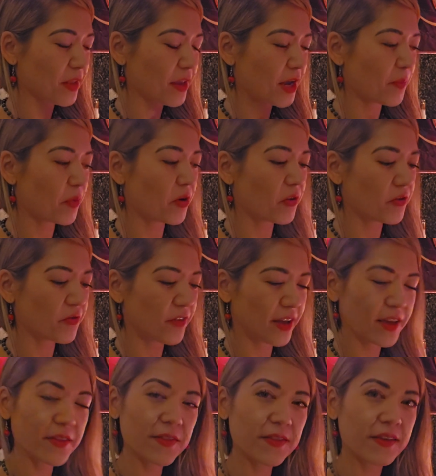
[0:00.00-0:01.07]
April
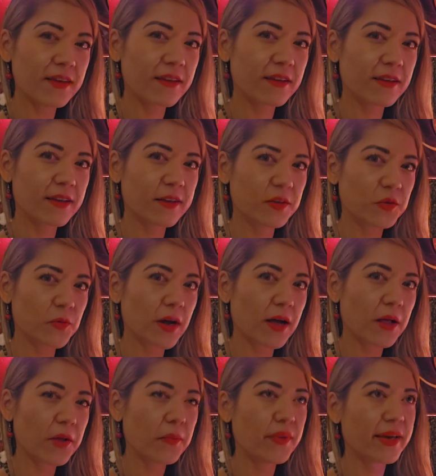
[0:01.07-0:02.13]
5th as
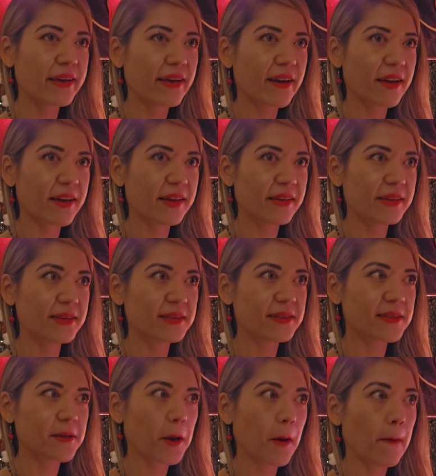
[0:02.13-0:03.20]
well because